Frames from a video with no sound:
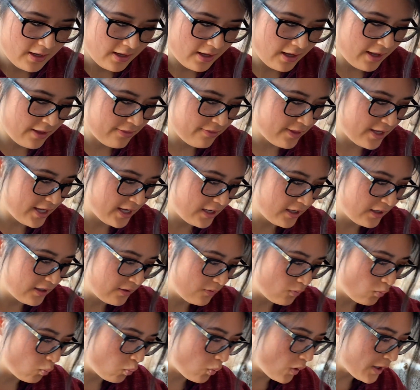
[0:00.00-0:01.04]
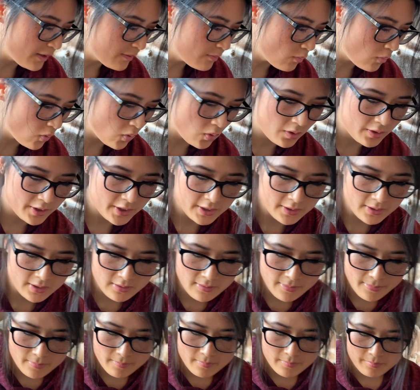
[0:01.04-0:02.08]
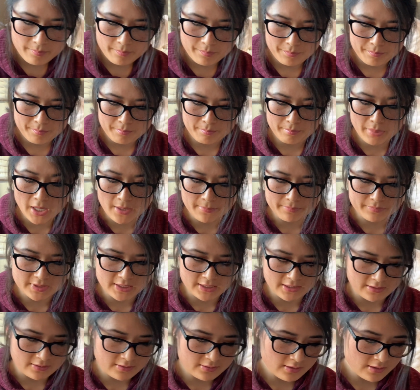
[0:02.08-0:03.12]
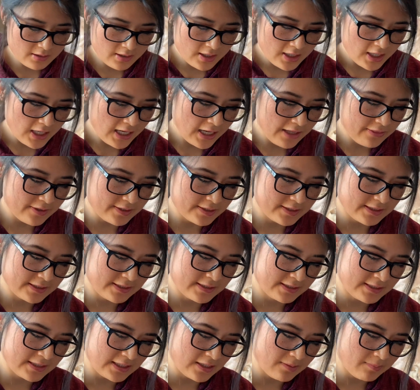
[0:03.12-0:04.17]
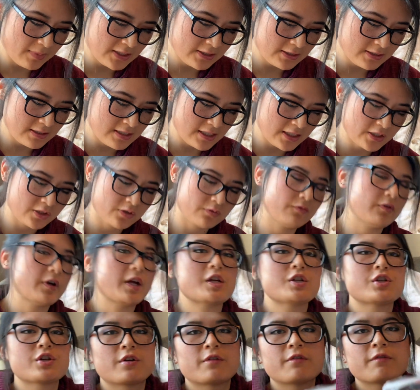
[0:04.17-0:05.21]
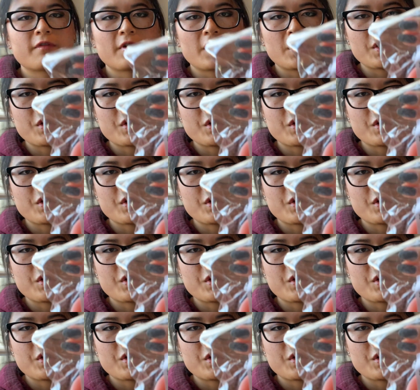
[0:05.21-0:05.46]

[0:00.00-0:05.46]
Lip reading: And then one more pumpkin, and this is Cinnamon Sticks Fraser Fir